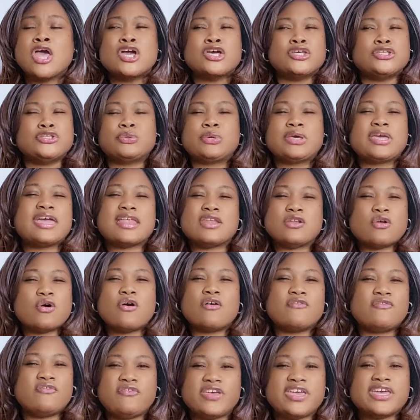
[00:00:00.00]
you
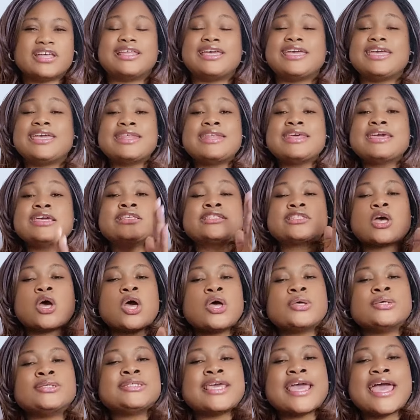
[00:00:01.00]
cannot fail. It is
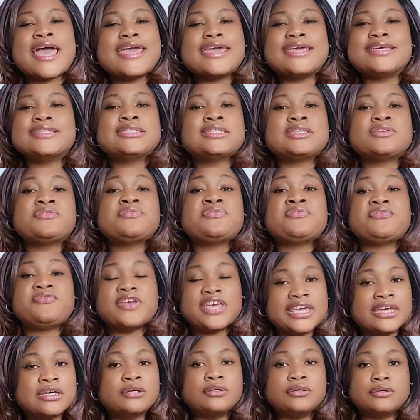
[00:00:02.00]
okay to
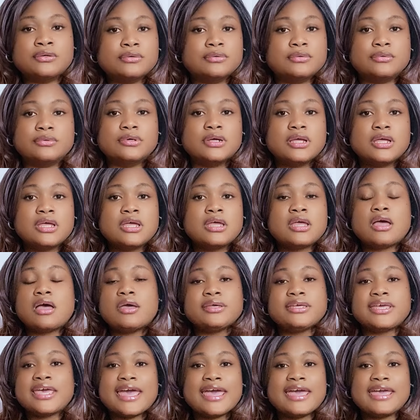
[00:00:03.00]
fail.
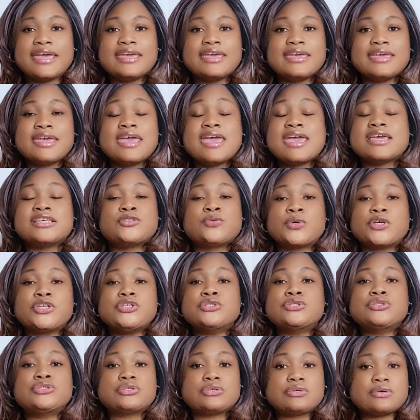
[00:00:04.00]
Okay, it's what
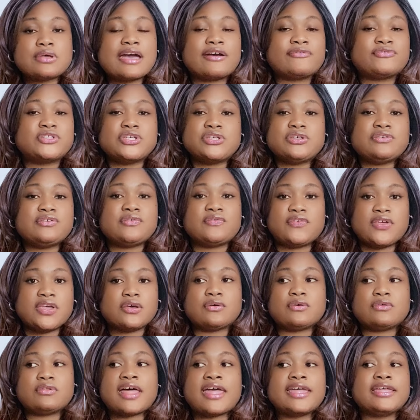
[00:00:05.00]
you do after you fail.
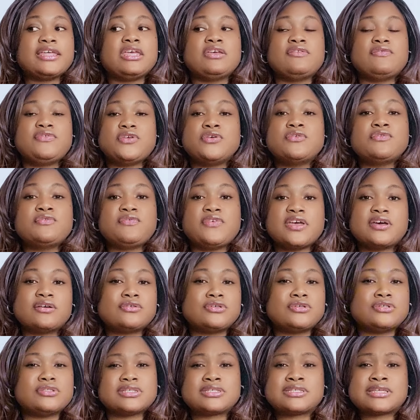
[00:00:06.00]
Like, if you fail,
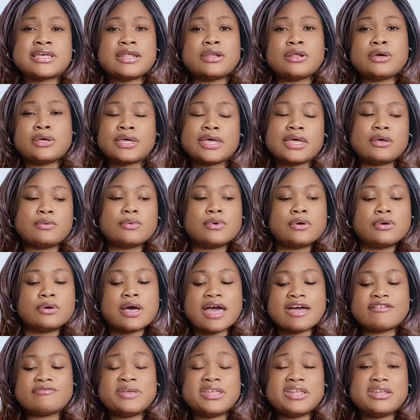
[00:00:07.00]
you decide, okay, well,
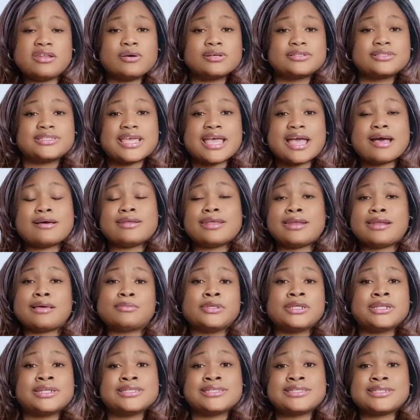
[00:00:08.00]
I've been knocked down and I'm
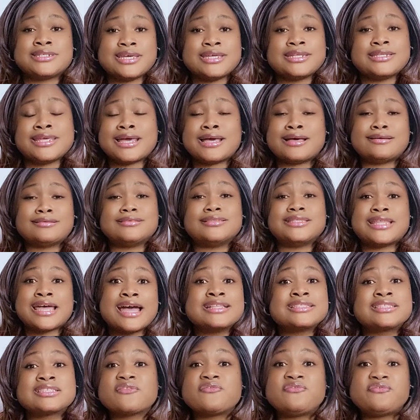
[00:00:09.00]
gonna stay down.
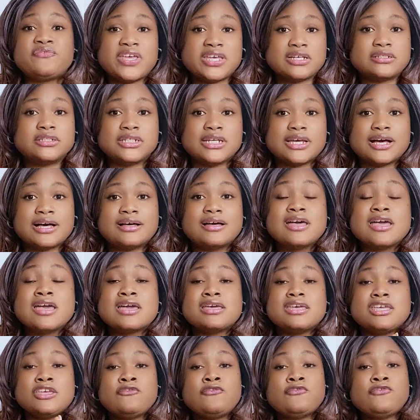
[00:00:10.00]
That's failure.
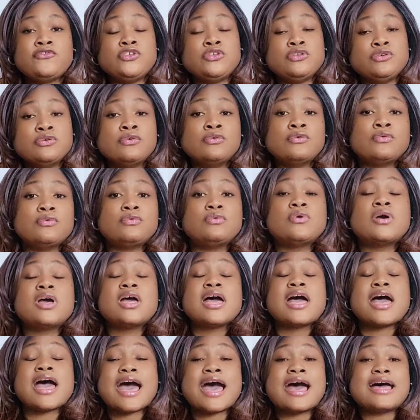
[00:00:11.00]
If you
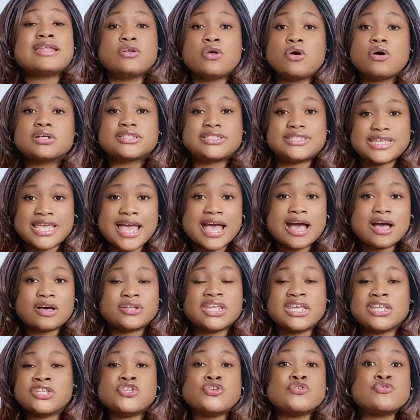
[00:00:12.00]
are knocked down
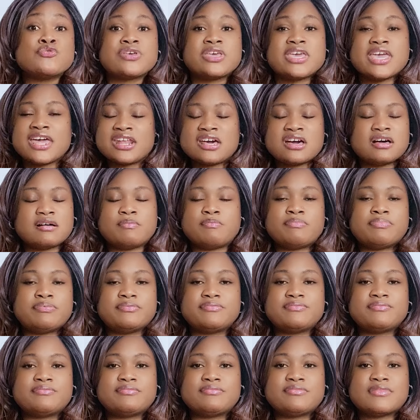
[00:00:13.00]
and you get up,
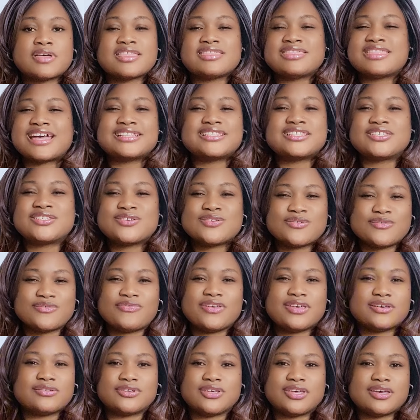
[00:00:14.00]
that's not
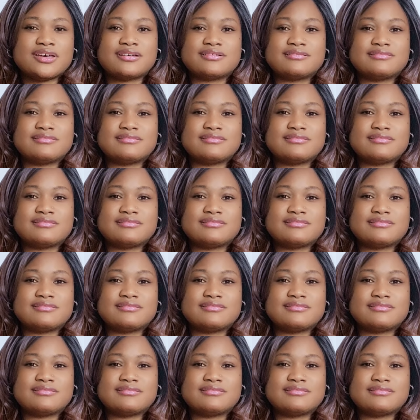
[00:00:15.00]
failure.